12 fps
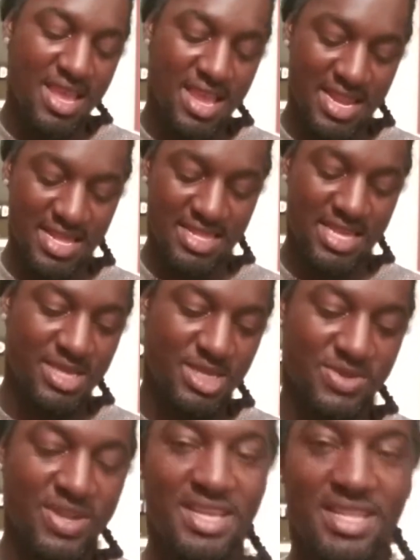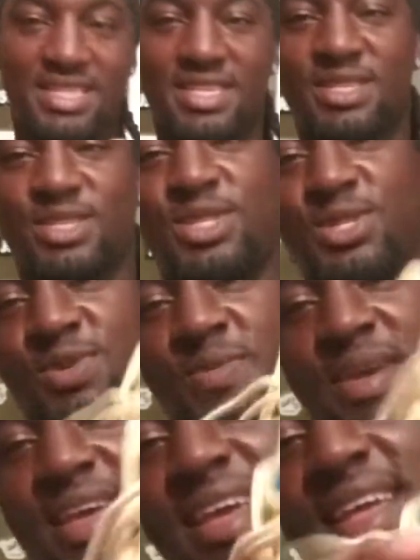And let's get straight into the shoe,
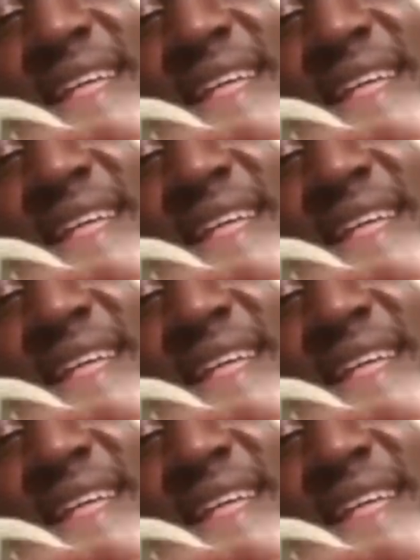man.